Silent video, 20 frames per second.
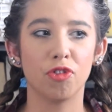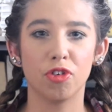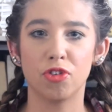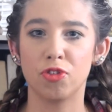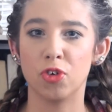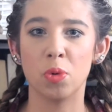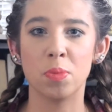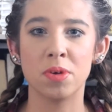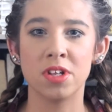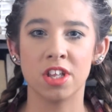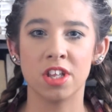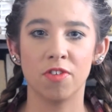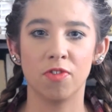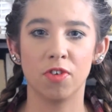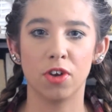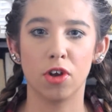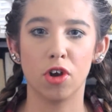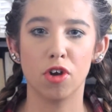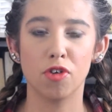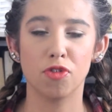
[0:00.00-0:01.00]
filming that
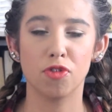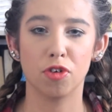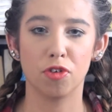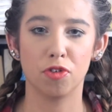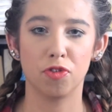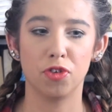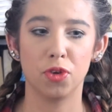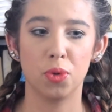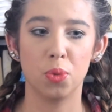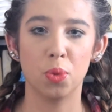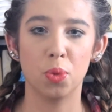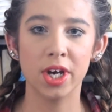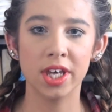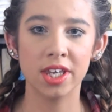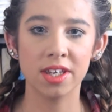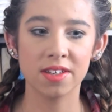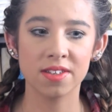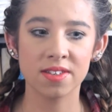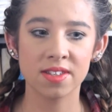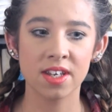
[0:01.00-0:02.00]
video for a few
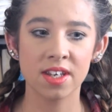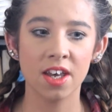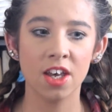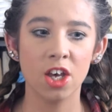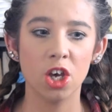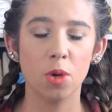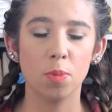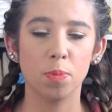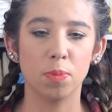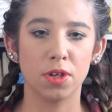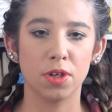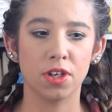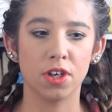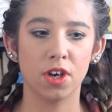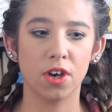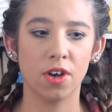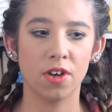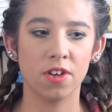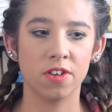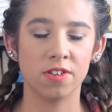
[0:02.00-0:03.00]
weeks
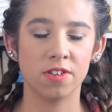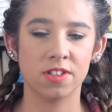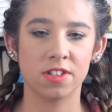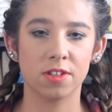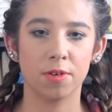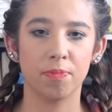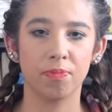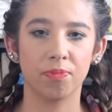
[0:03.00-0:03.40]
because